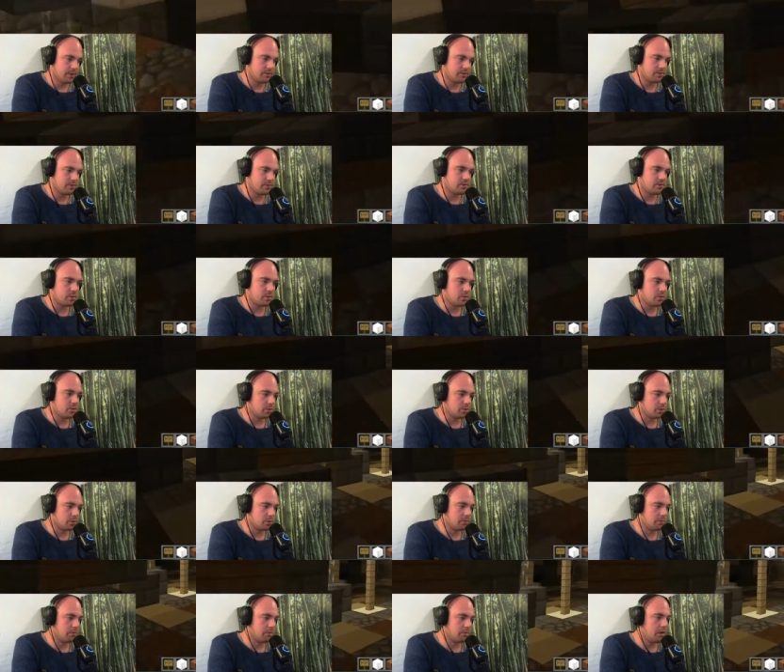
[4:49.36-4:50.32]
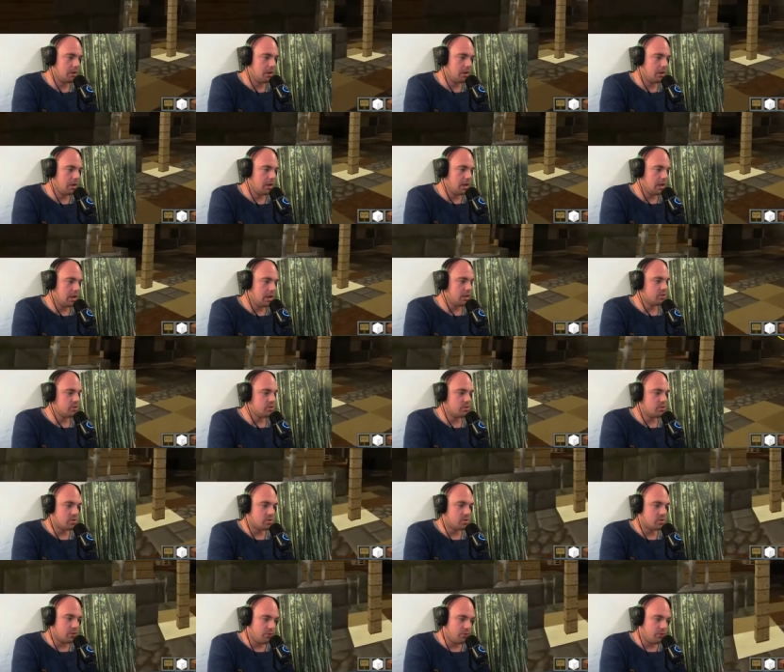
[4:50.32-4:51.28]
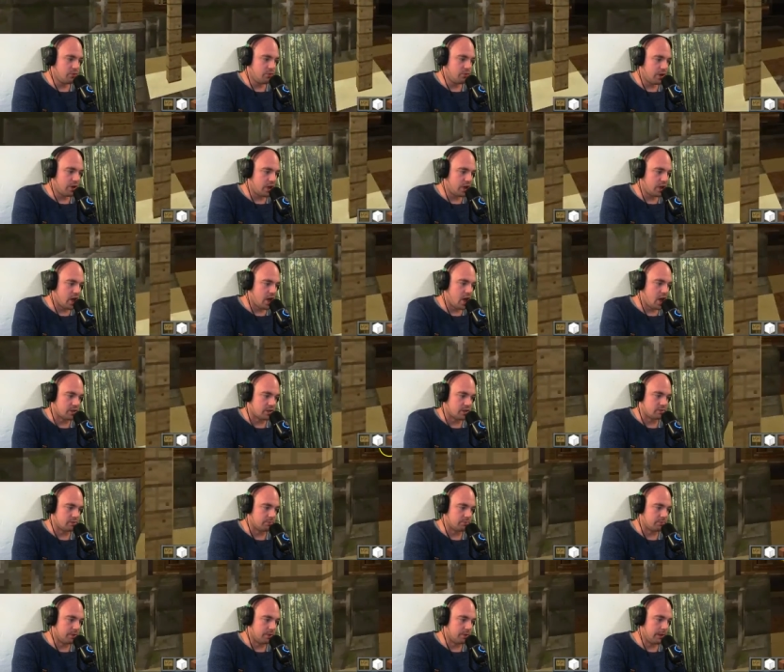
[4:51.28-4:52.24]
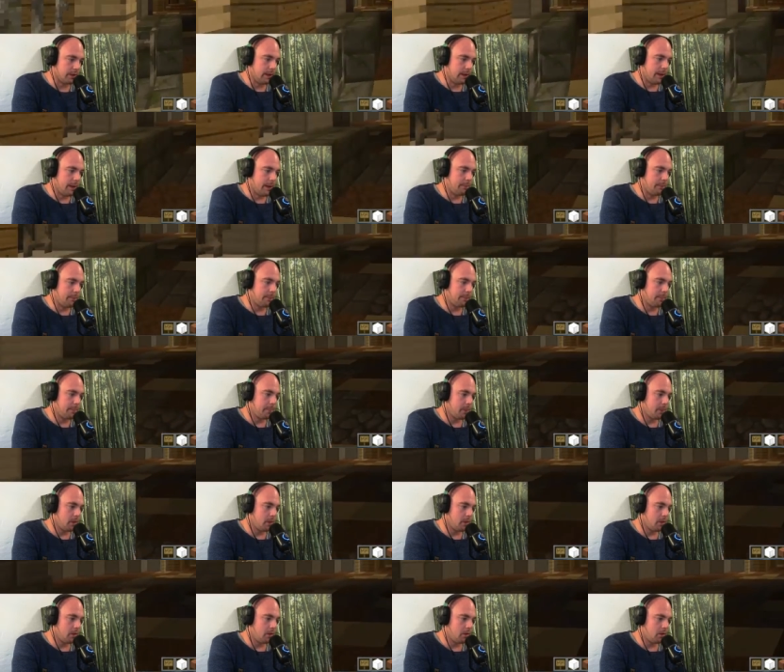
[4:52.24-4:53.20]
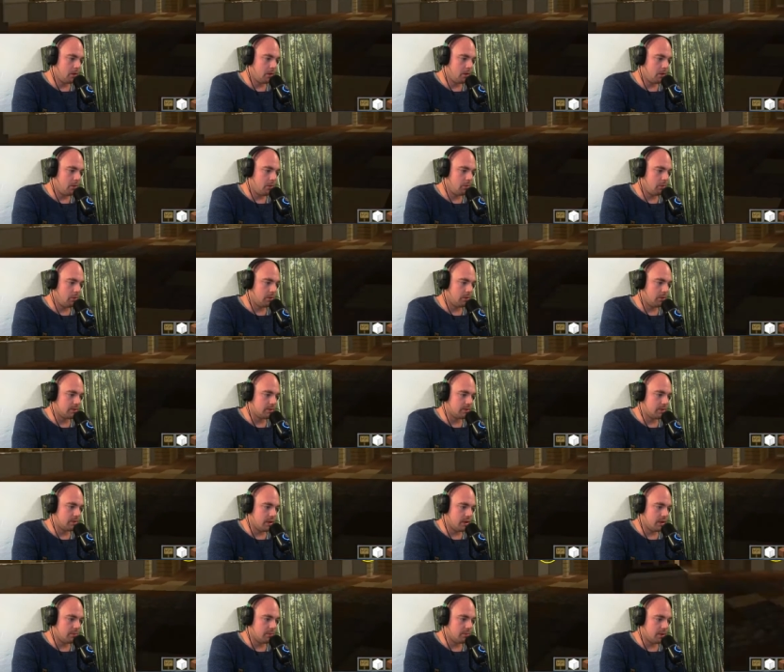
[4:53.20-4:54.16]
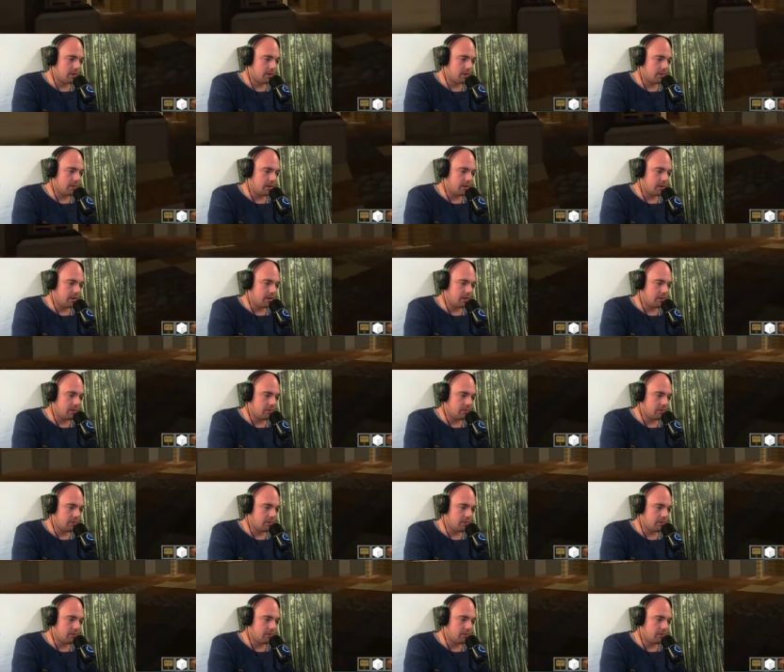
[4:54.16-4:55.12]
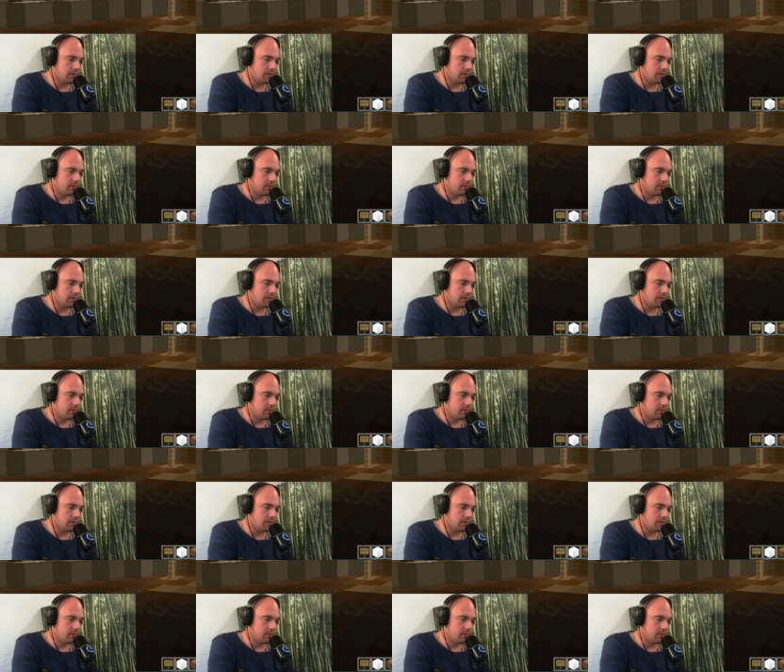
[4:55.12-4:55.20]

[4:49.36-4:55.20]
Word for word: This is so cool. So friggin' awesome. Oh, is that what I think it is?